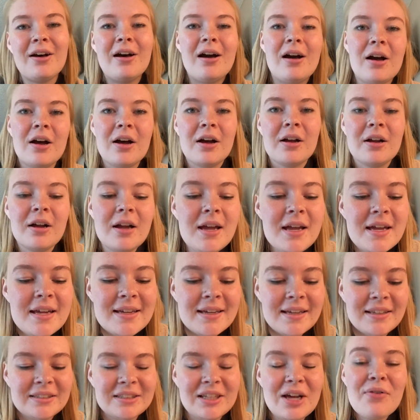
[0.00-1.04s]
All right,
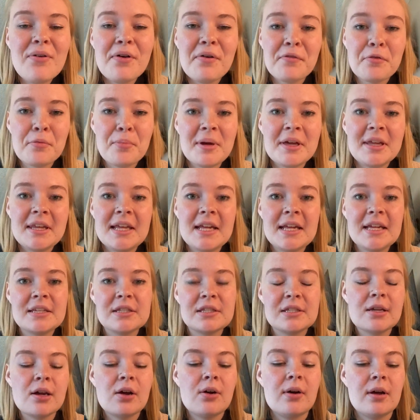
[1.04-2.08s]
hello everybody.
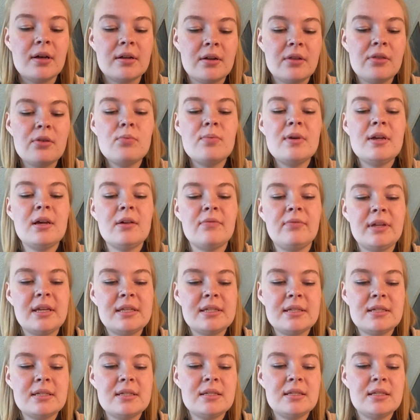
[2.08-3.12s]
So another week of
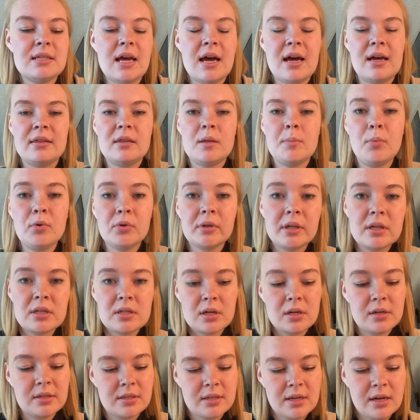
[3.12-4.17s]
lessons at the Brookings
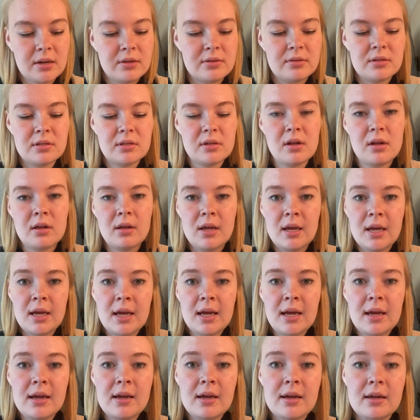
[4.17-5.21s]
Arts Council,
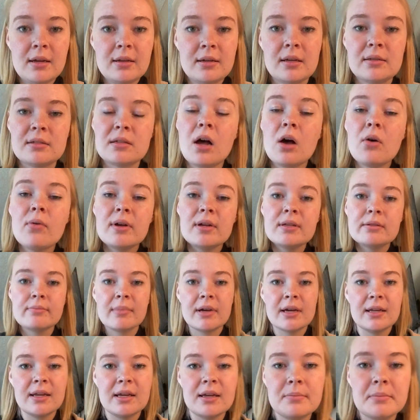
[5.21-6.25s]
and as always,
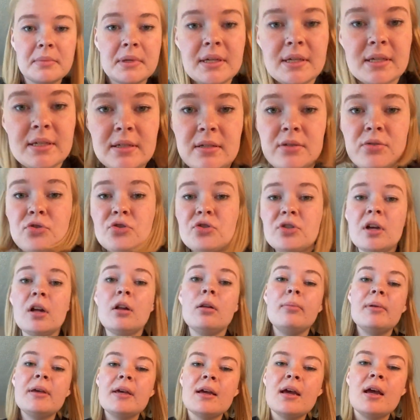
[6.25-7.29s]
my name is
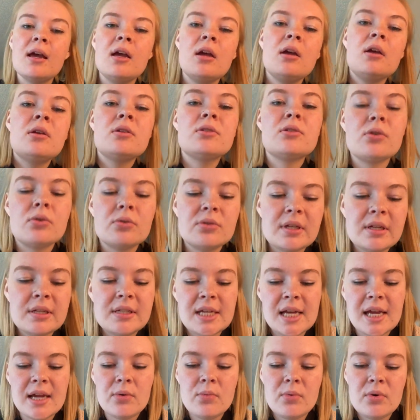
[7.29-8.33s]
Shelby. So
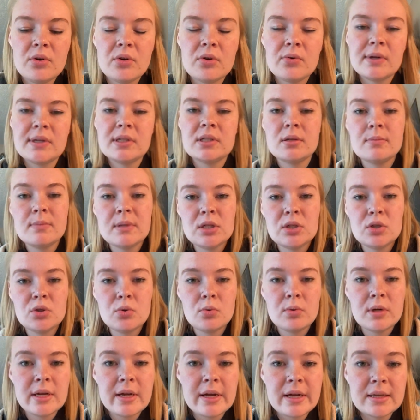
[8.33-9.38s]
today we're going to be
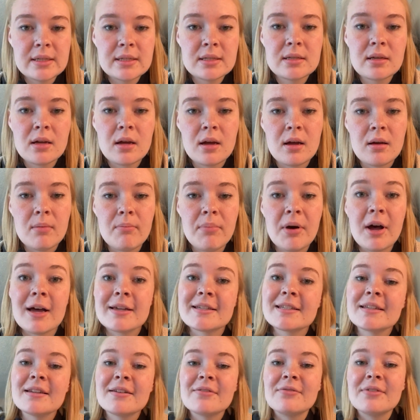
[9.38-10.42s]
doing some
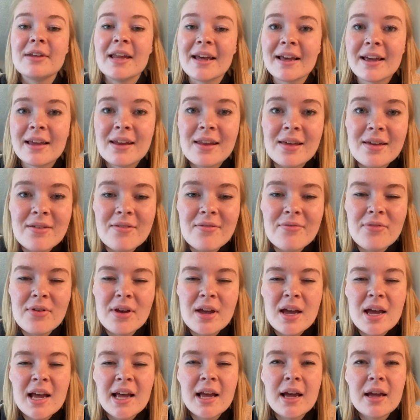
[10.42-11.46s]
positive negative
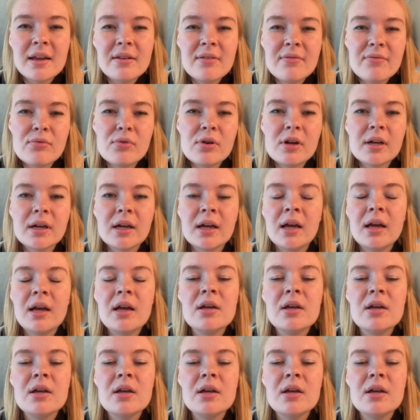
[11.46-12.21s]
kind of work.